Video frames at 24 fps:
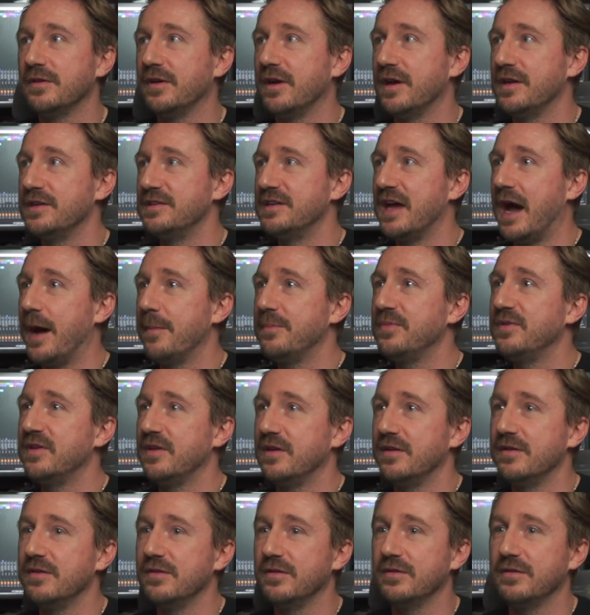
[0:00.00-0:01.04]

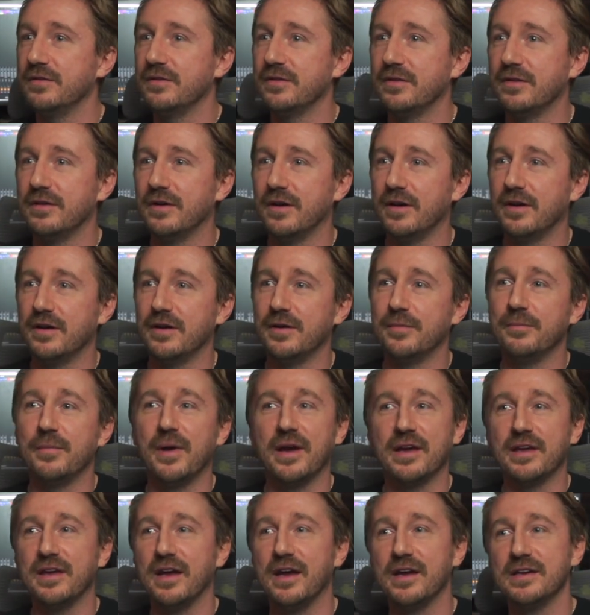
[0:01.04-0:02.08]
adapted,
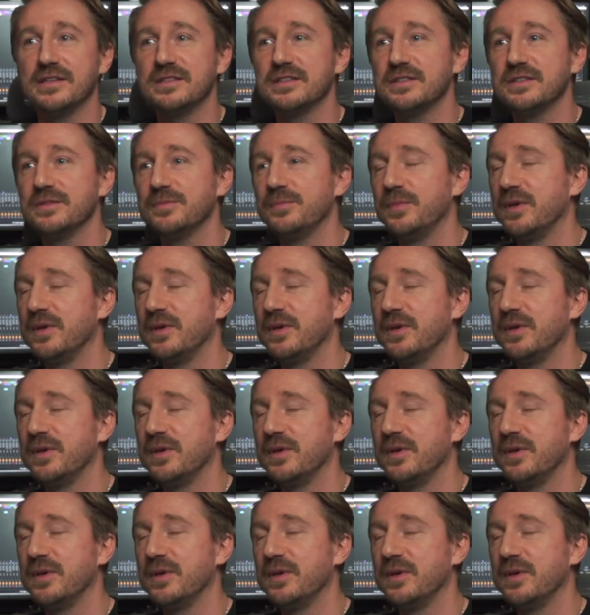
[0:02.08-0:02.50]
I guess,